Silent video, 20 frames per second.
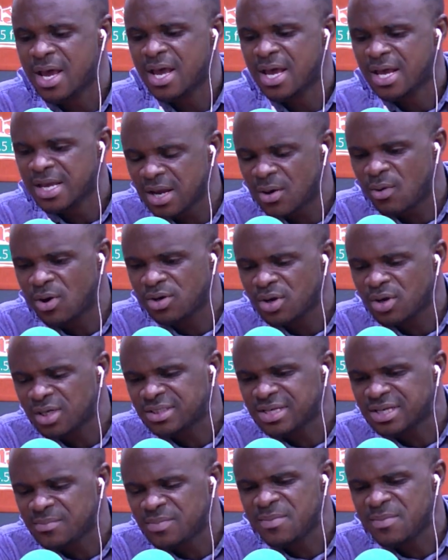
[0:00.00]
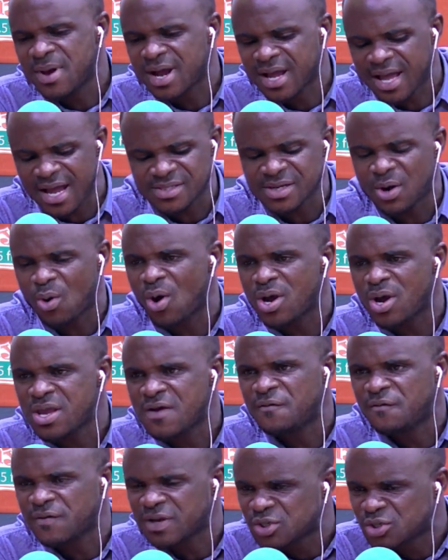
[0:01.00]
ye wa doctor bibeka se oye
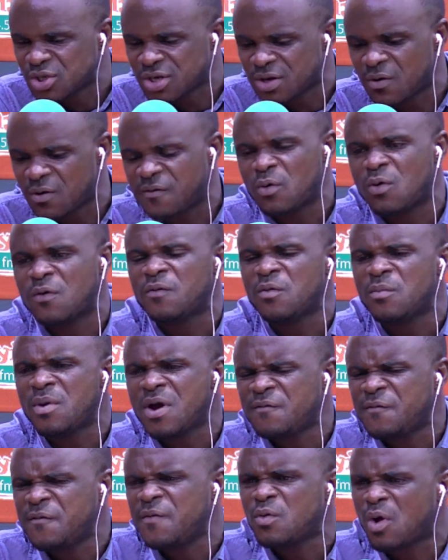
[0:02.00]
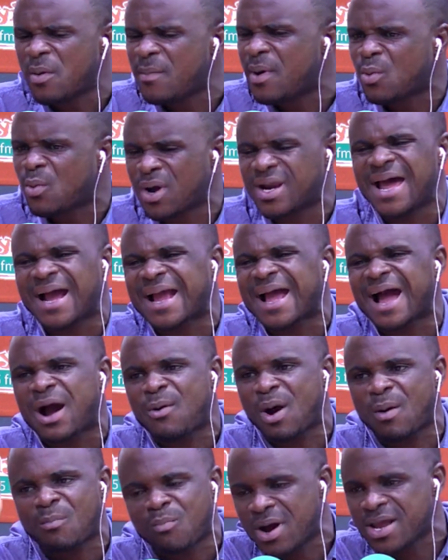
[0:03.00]
free screen ofo ko be free wo be kwa na ka
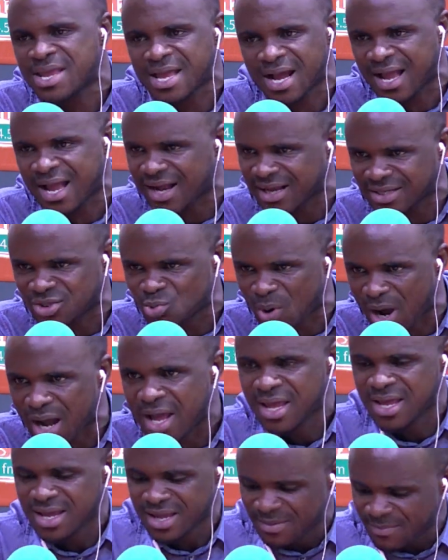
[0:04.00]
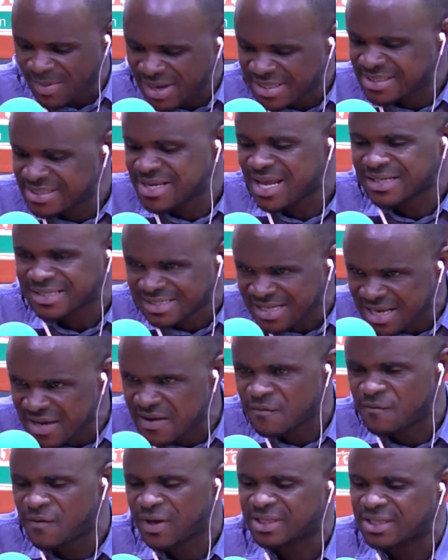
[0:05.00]
wa bonya kaketwa but ye see
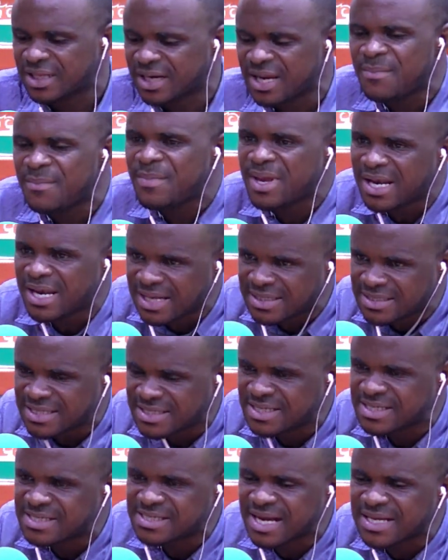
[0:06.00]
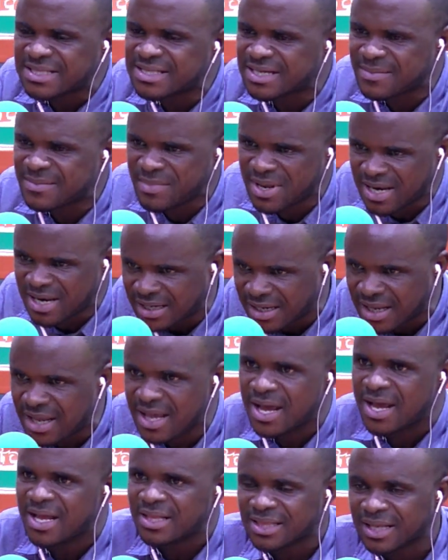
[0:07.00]
for 3 million it is 3 million
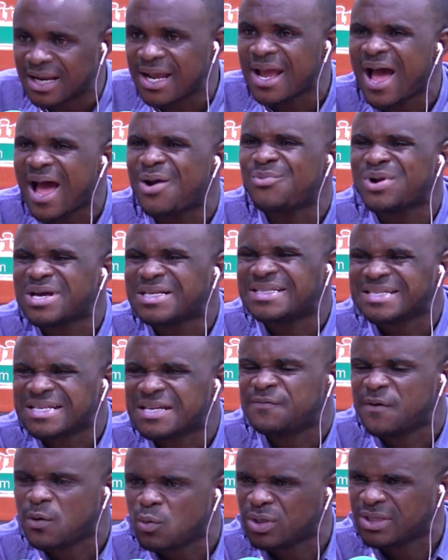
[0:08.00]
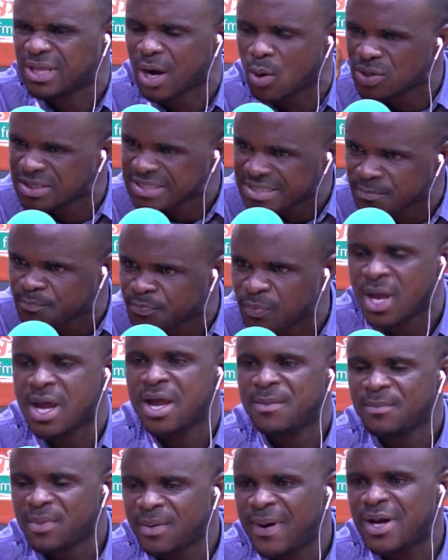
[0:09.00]
300 cedis fo kuta we sem
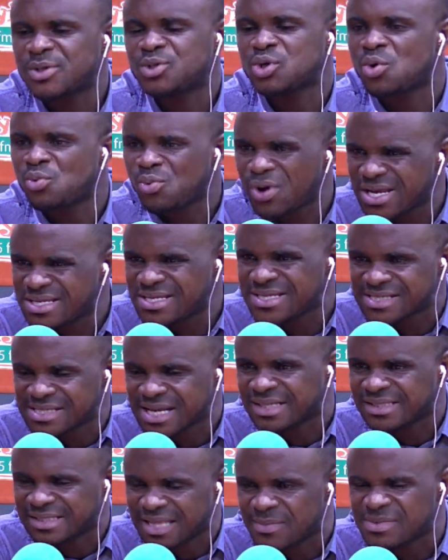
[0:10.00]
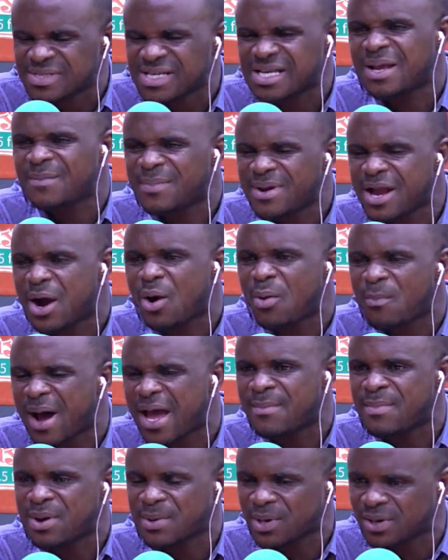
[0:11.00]
me pa cho register and tap se de be ya wo ba
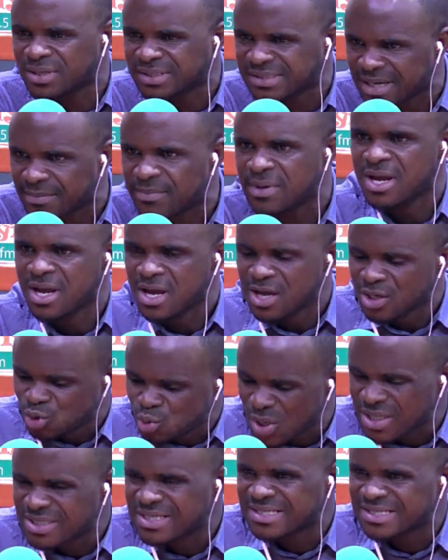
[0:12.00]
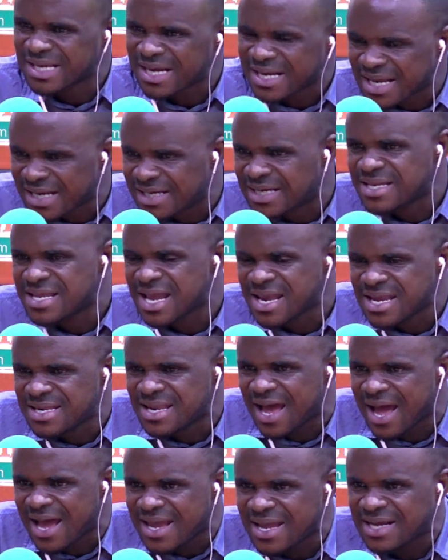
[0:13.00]
e be hwe ntap 22nd ye
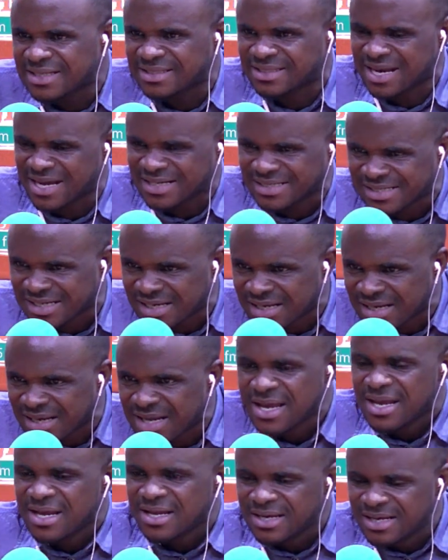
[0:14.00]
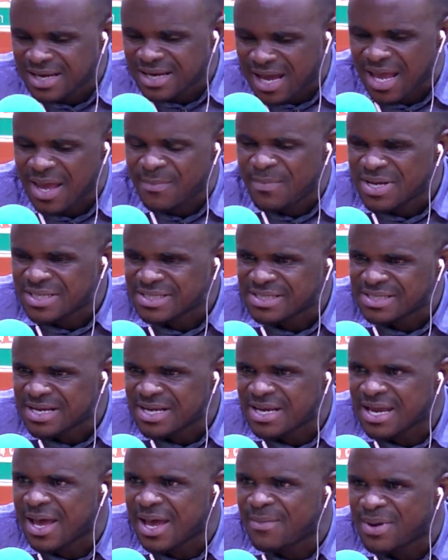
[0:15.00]
na ye tena se na
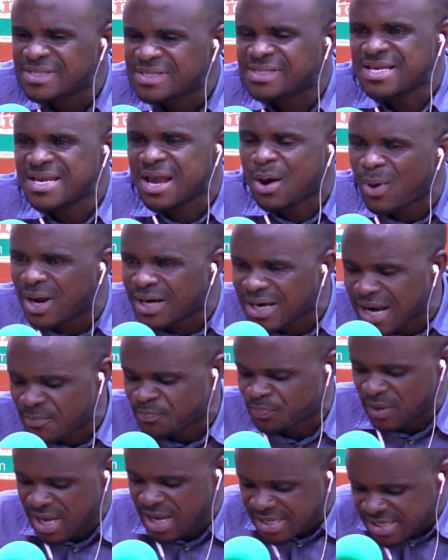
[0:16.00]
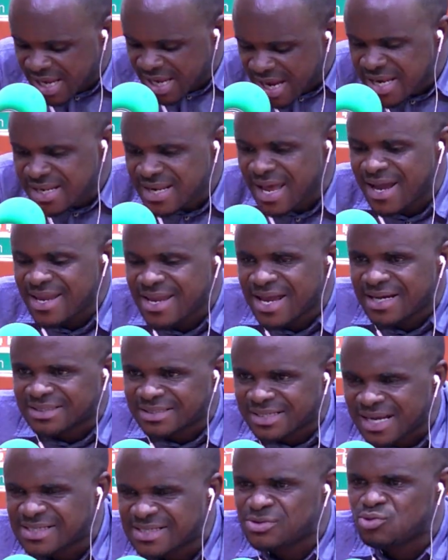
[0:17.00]
ebesi ya wa ye ina yet
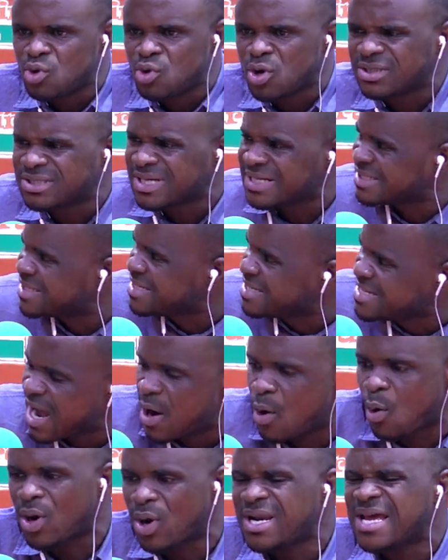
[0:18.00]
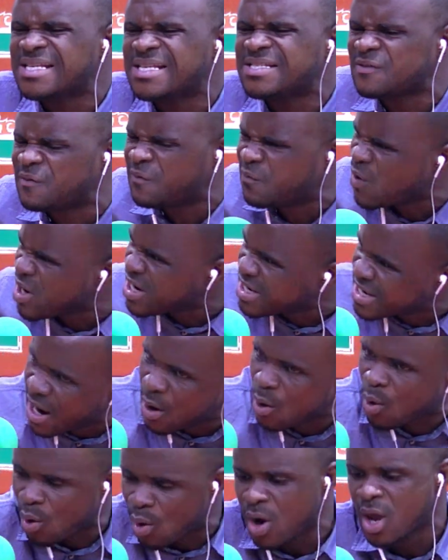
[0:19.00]
na si doctors ina ho nurse fo ina
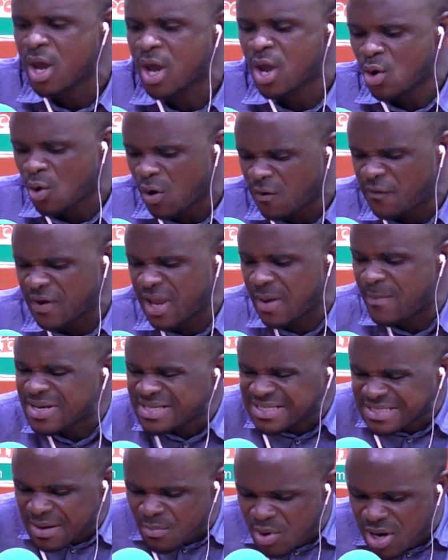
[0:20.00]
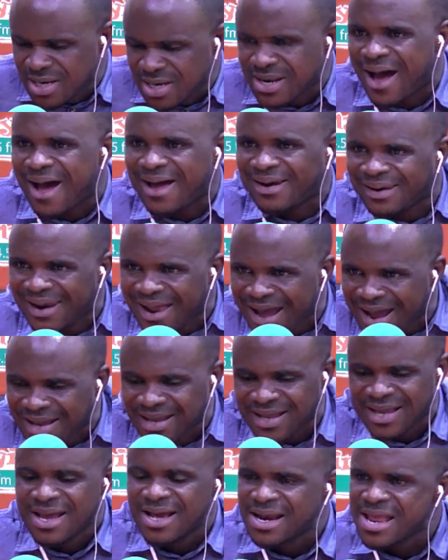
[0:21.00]
ho ofa ye basa mu ina line
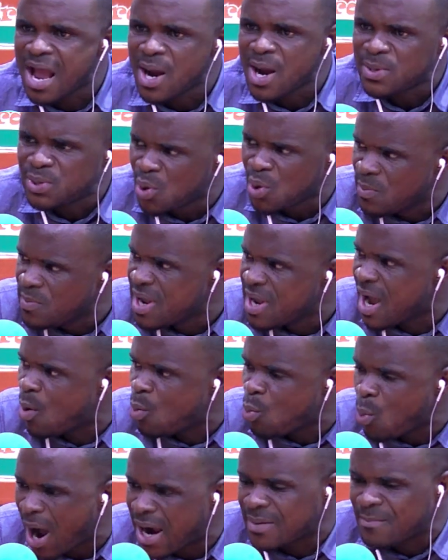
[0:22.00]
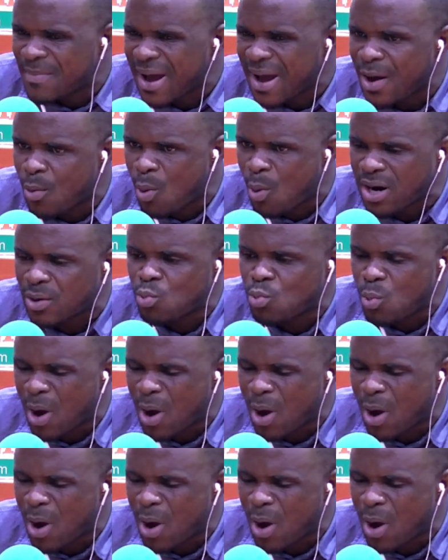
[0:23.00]
na ya hwe obi a one by one